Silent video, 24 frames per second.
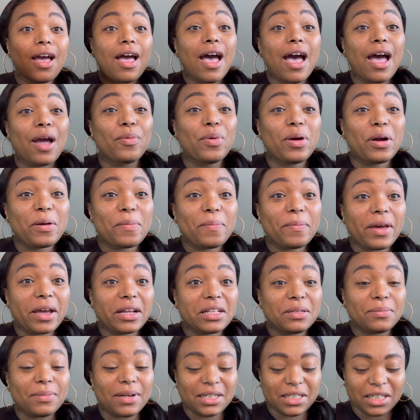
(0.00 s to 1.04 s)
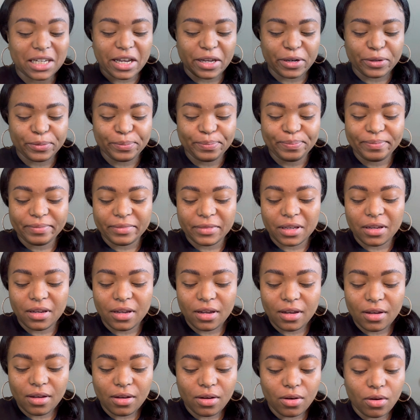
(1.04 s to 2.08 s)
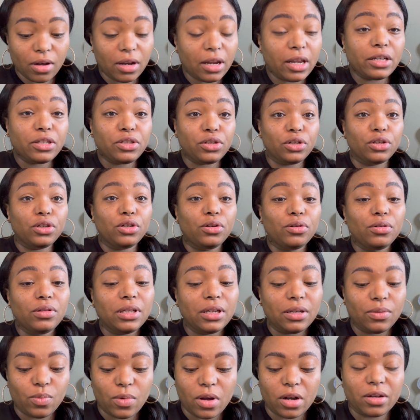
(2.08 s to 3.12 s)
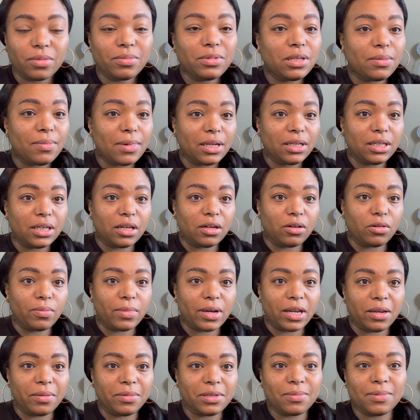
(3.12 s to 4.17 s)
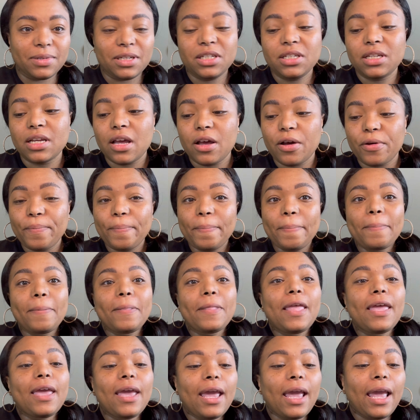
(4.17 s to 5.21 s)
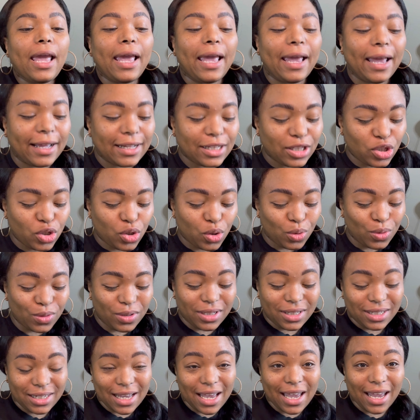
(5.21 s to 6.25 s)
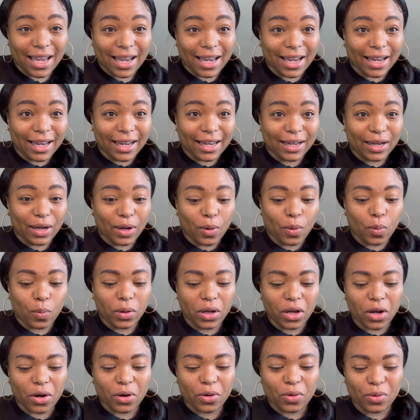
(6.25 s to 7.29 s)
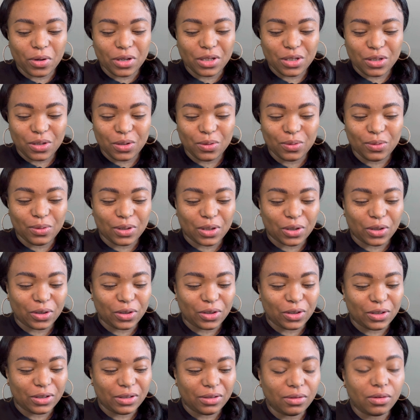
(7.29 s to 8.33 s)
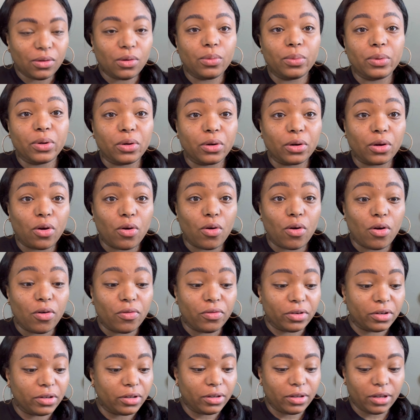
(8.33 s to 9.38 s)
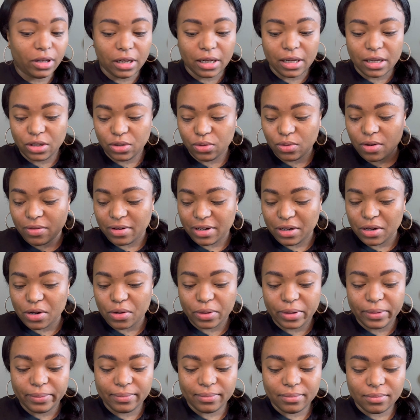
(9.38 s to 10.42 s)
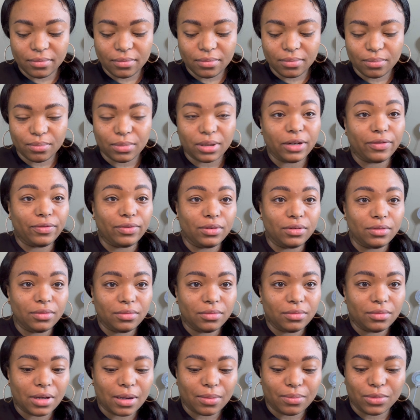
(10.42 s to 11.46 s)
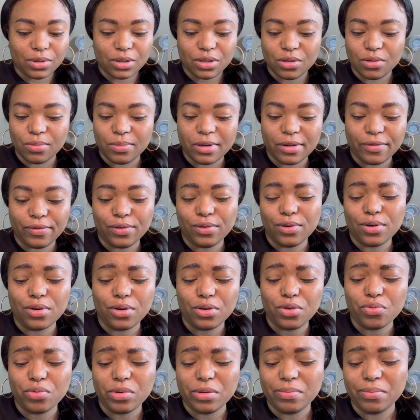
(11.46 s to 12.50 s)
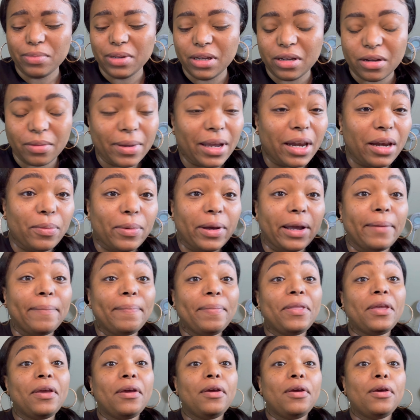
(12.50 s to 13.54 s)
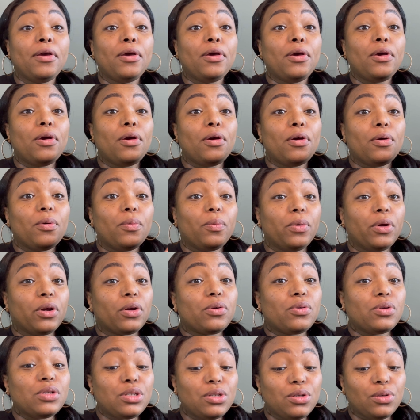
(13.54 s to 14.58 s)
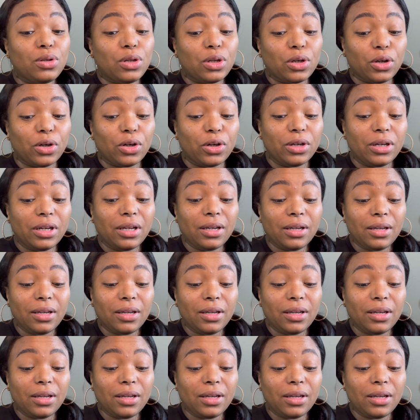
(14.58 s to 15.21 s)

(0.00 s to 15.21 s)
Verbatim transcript: Hi, welcome back to my channel. Unless you're new, then welcome to my channel. My name is Michelle, and today we are going to learn, or we're going to go over, unless you already know it, but if you, I'm assuming if you know it, you wouldn't be here. But anyway, we're going to learn